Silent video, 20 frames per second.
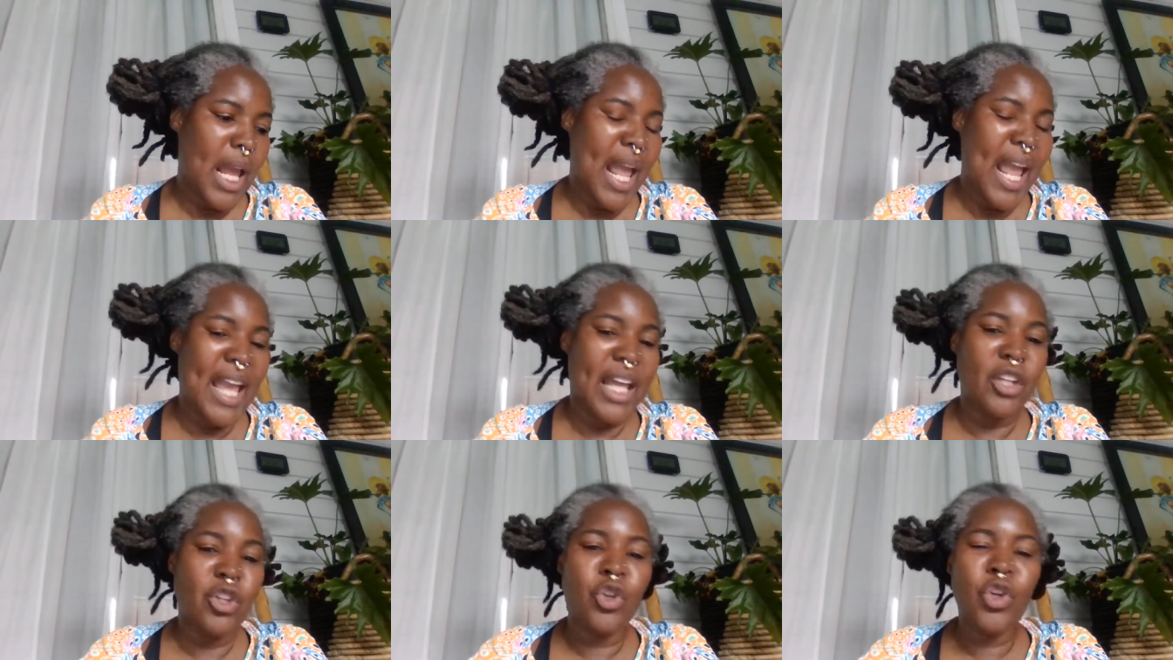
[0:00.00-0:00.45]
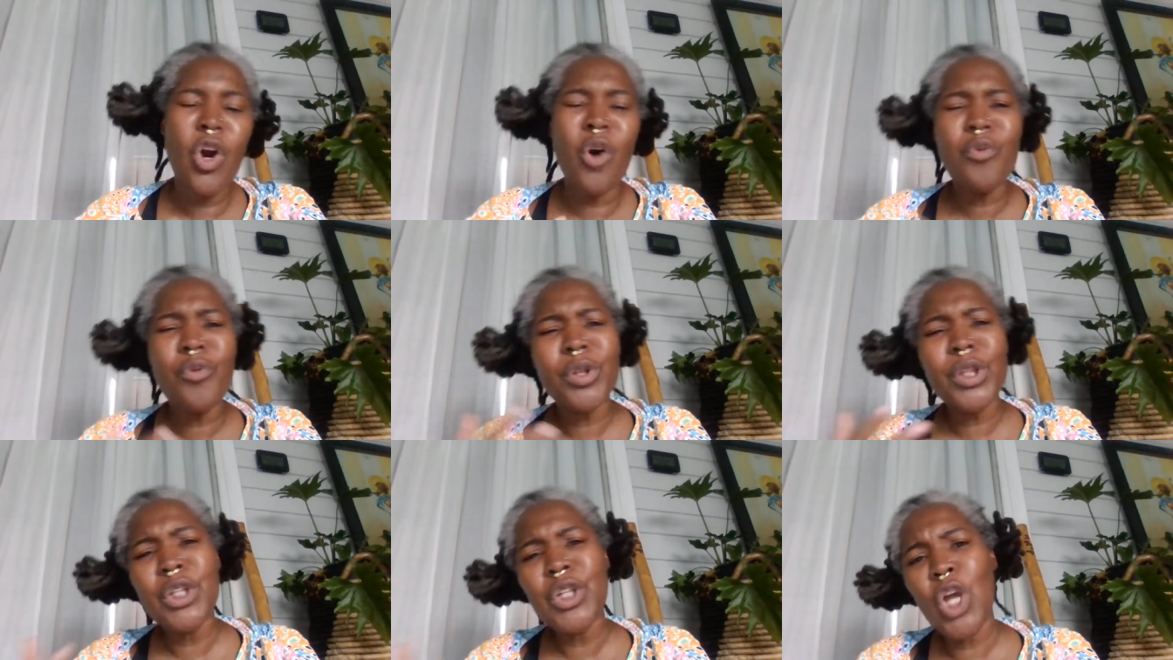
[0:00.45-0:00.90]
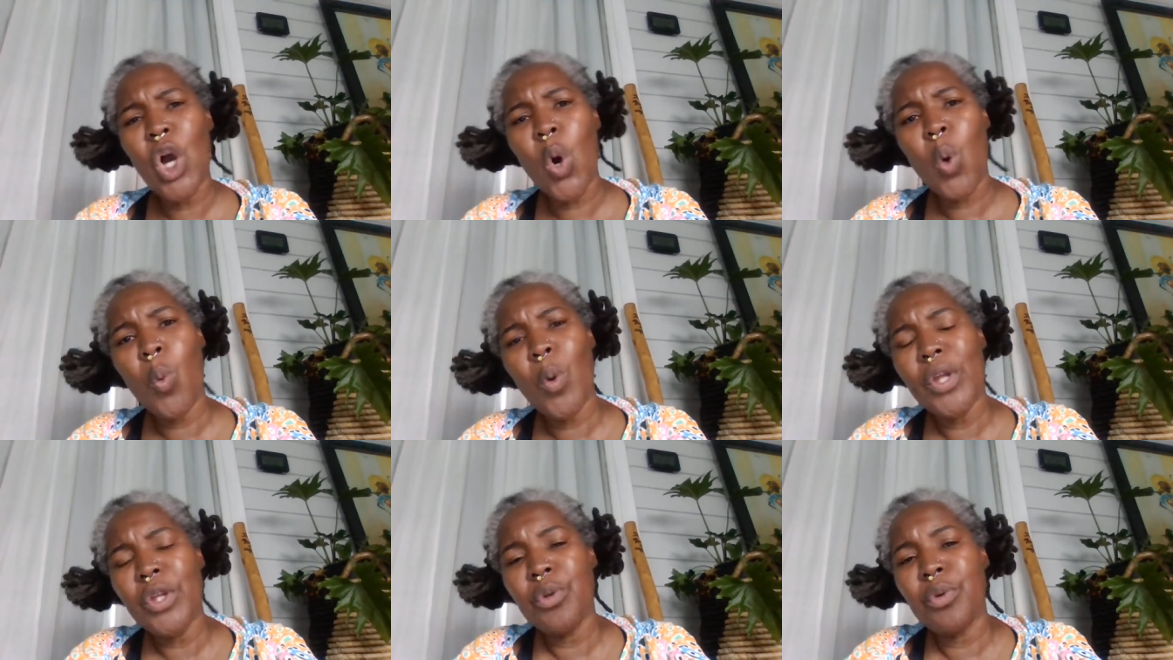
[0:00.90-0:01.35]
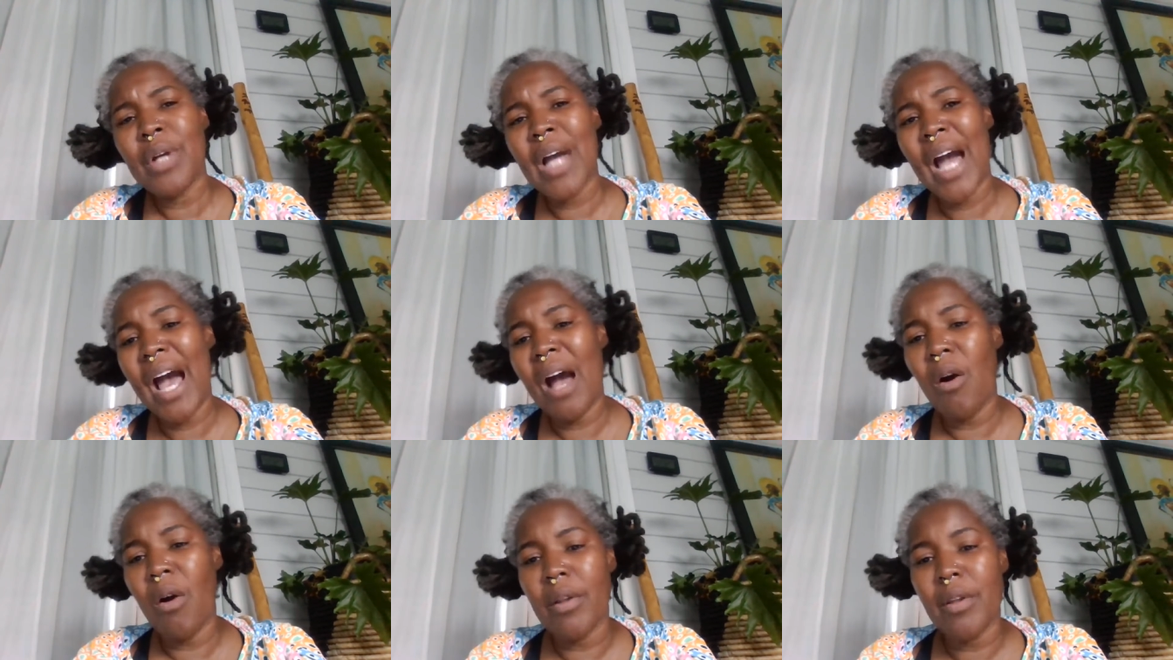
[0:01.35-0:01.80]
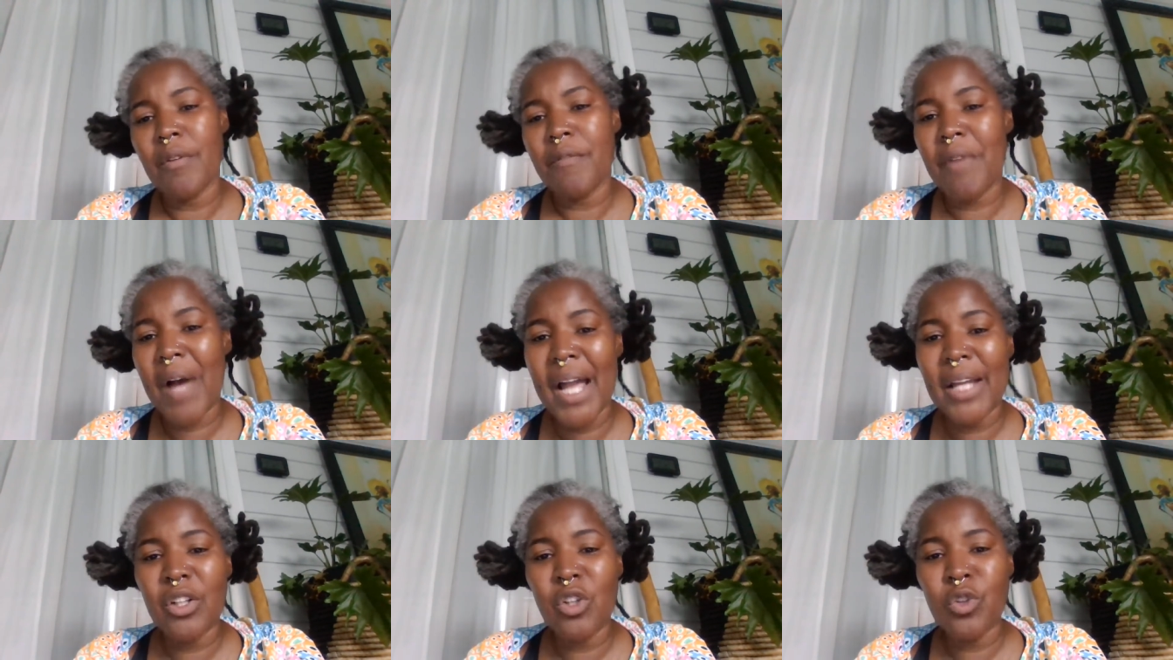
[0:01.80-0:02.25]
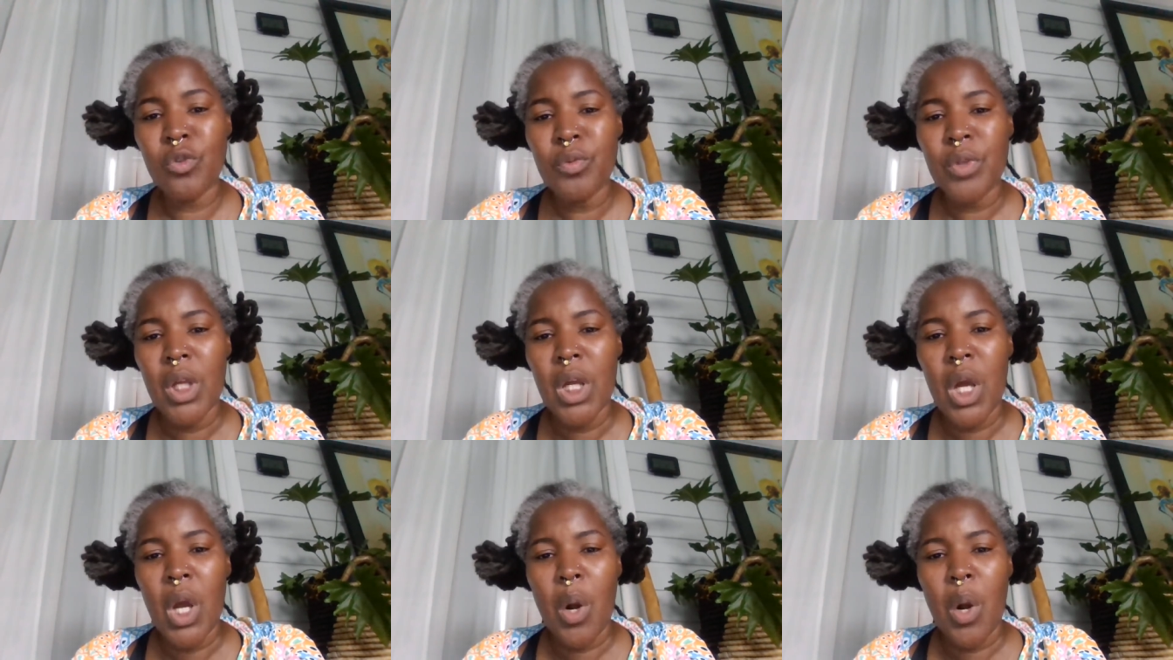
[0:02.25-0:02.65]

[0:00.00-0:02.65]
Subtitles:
and you don't really know what you got on the final,